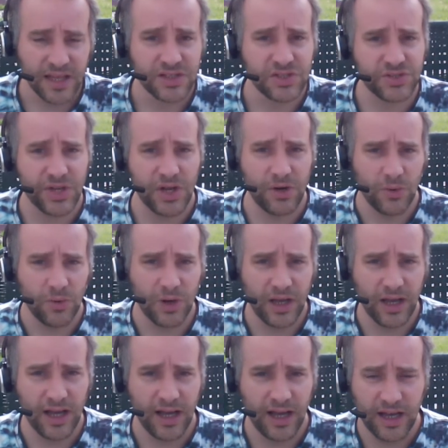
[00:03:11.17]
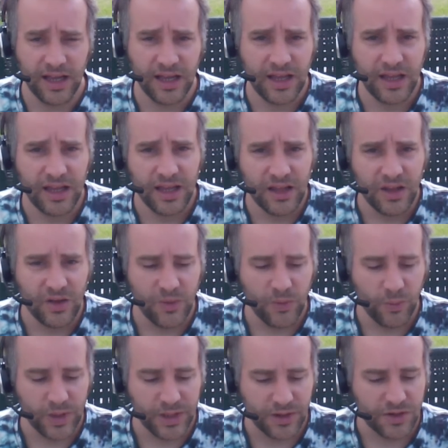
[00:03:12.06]
So
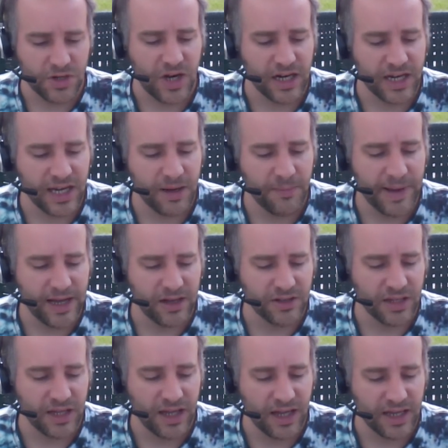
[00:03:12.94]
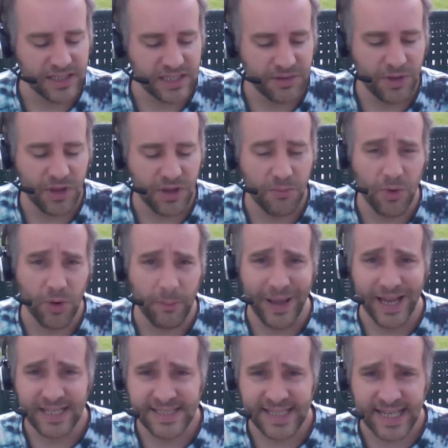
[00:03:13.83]
when you're talking about some of the more
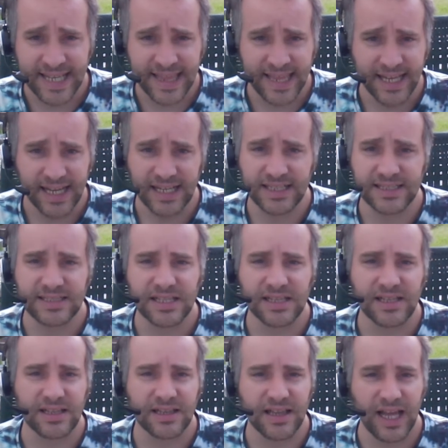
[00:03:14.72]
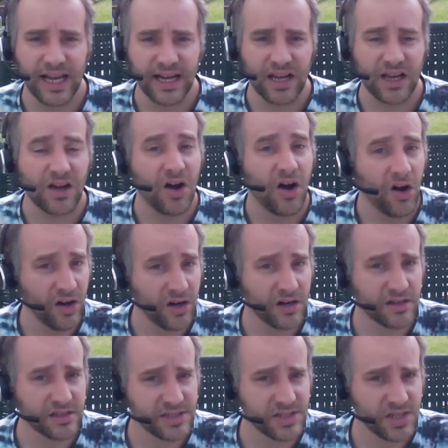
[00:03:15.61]
basic things like
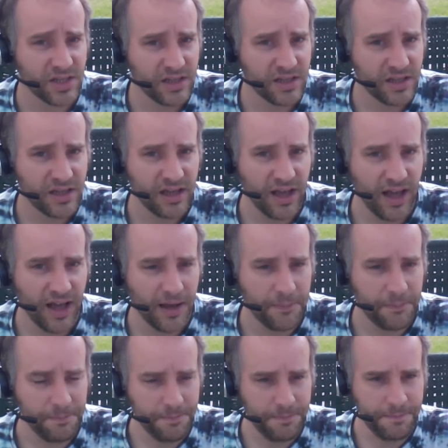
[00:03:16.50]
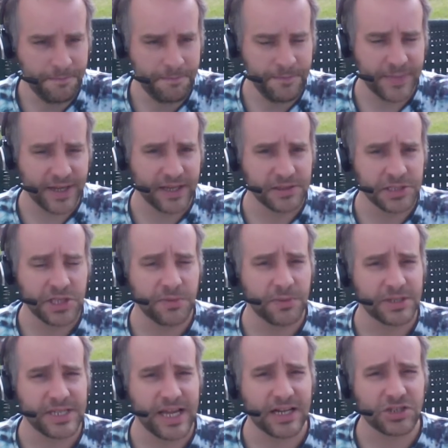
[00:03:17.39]
cards, um,
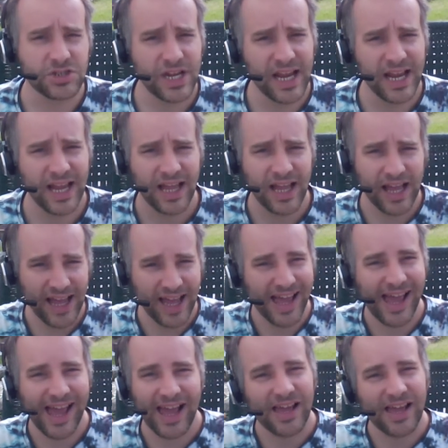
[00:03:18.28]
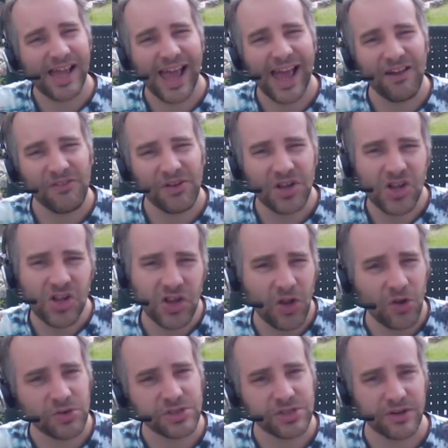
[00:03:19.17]
consumers actually have a
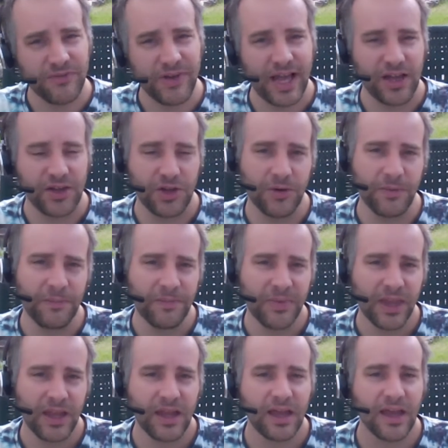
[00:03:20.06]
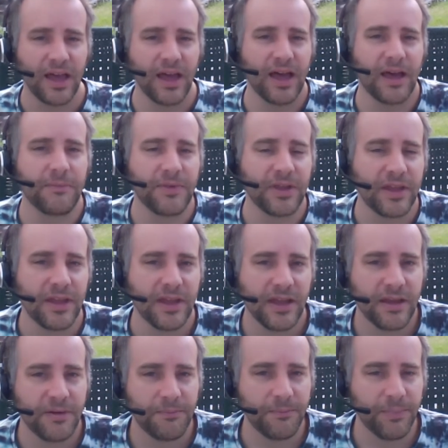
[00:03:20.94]
closer value, um,
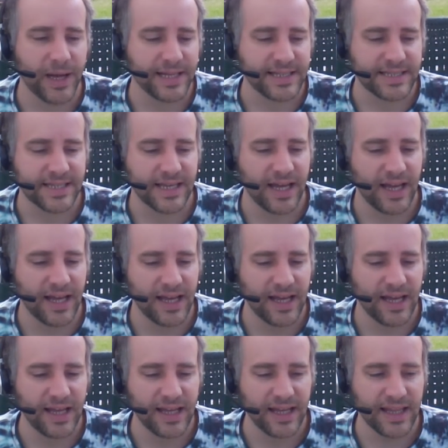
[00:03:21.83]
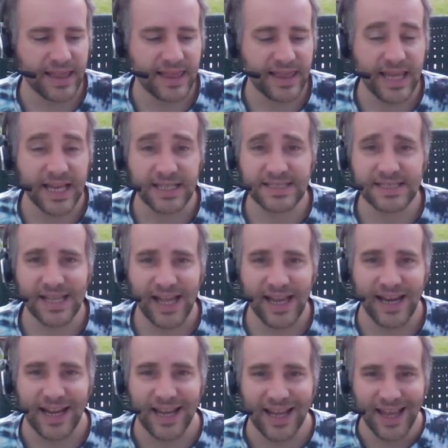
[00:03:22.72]
but things
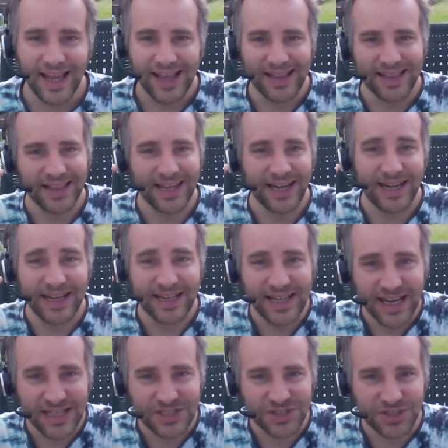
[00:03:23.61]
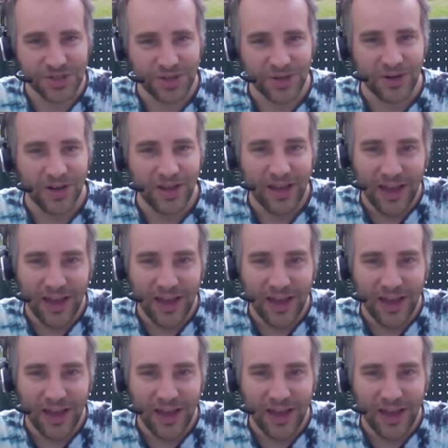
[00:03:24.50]
like linen texture